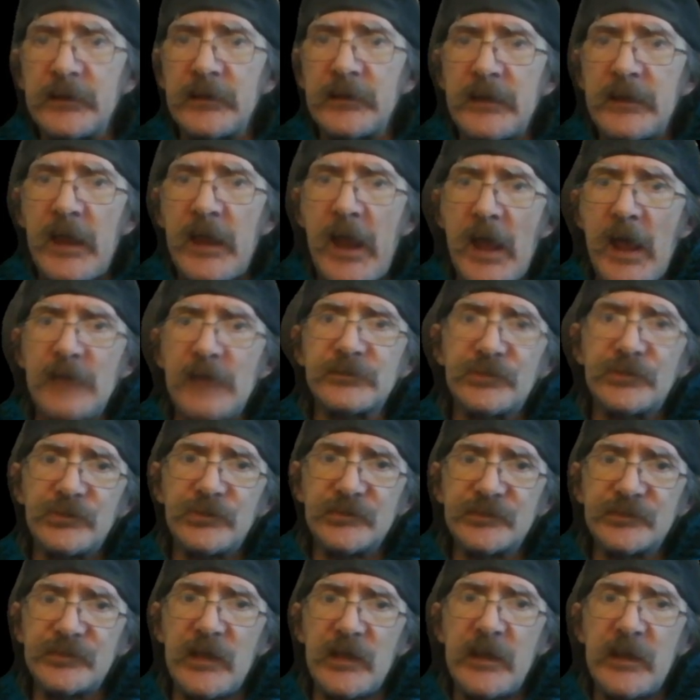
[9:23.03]
It has
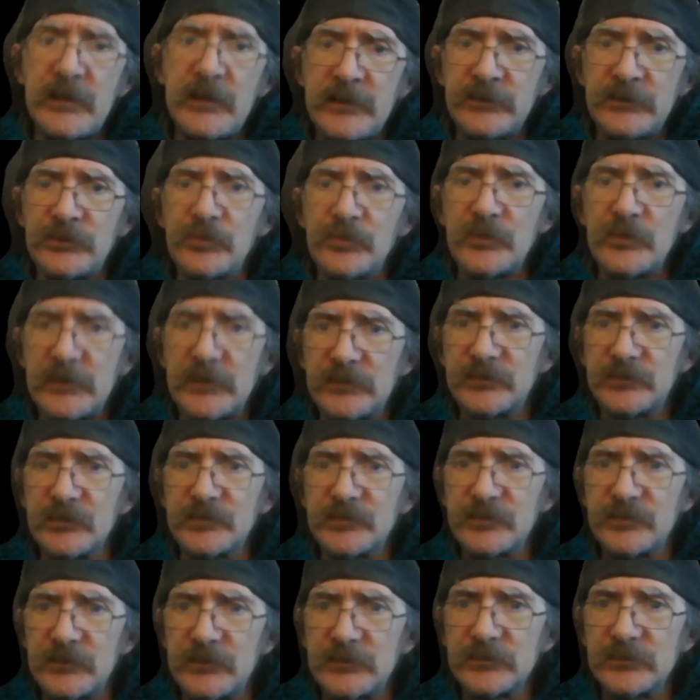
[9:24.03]
to stay into
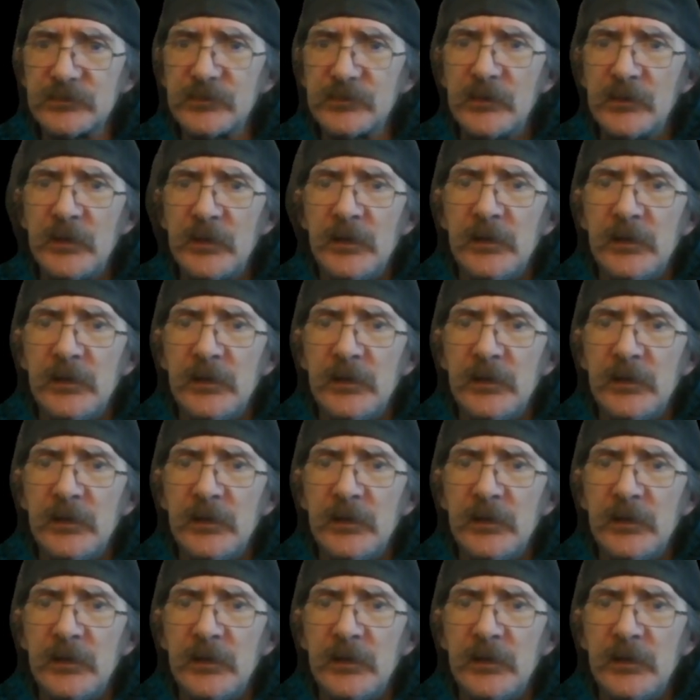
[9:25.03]
existence.